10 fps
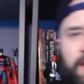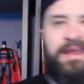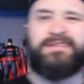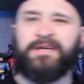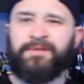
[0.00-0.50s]

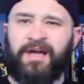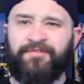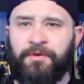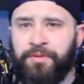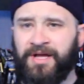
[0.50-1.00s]
Now, something
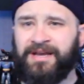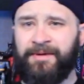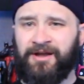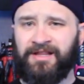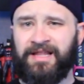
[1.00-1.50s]
I've complained
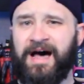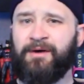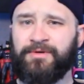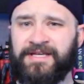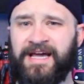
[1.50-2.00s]
about a
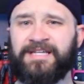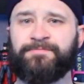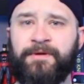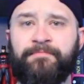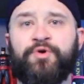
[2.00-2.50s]
lot with the X-Men